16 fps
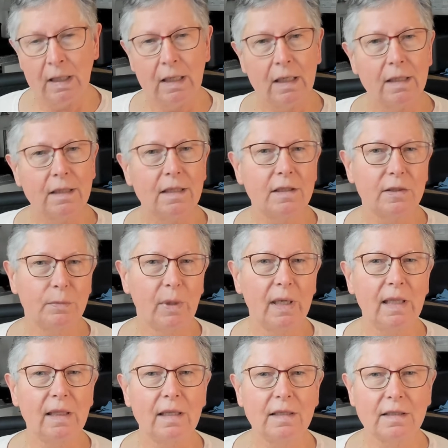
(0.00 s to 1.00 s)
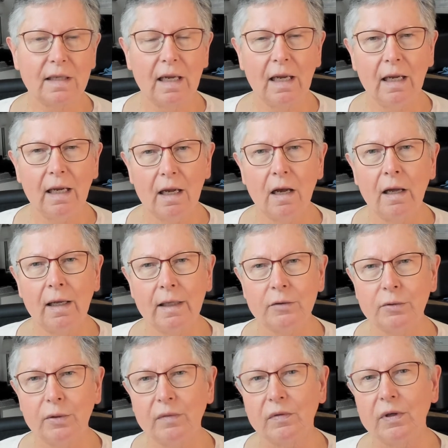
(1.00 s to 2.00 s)
Despite this
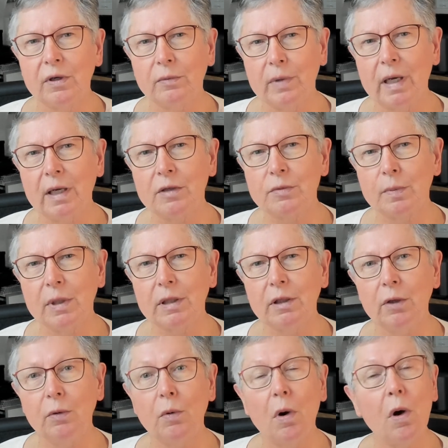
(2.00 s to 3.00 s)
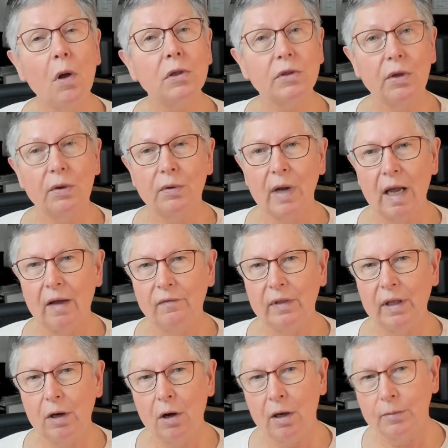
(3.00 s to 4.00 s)
AI-driven arrangement, you also have
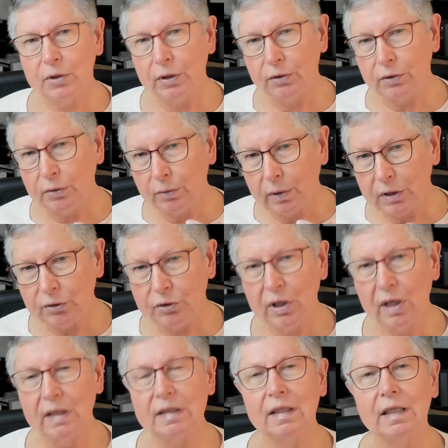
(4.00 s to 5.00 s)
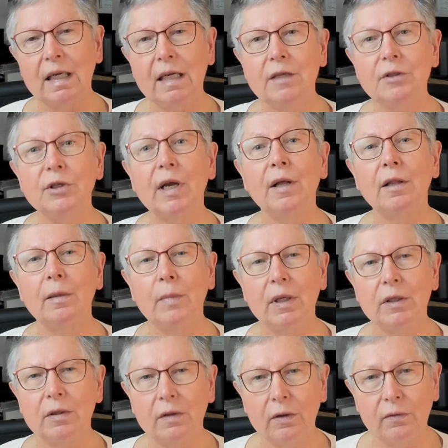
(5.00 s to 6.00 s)
the option to adjust each
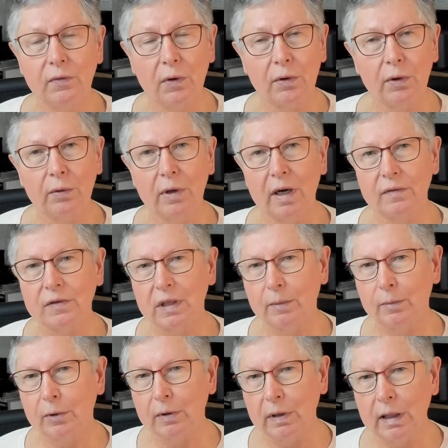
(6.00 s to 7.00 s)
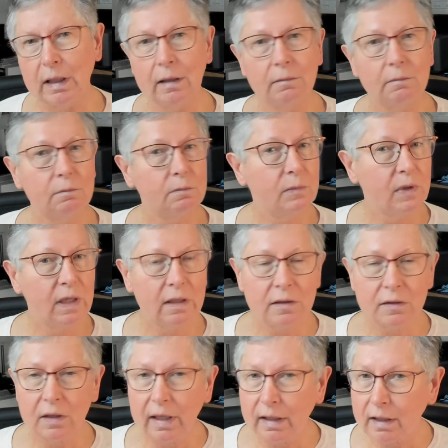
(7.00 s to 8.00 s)
element of the photograph separately,
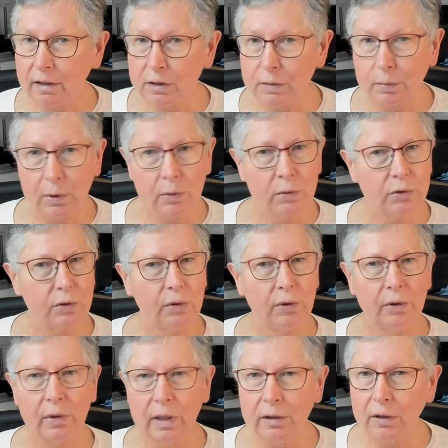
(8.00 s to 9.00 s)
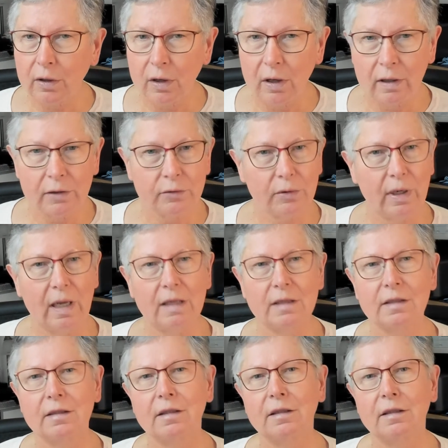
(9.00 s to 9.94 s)
things like exposure and contrast.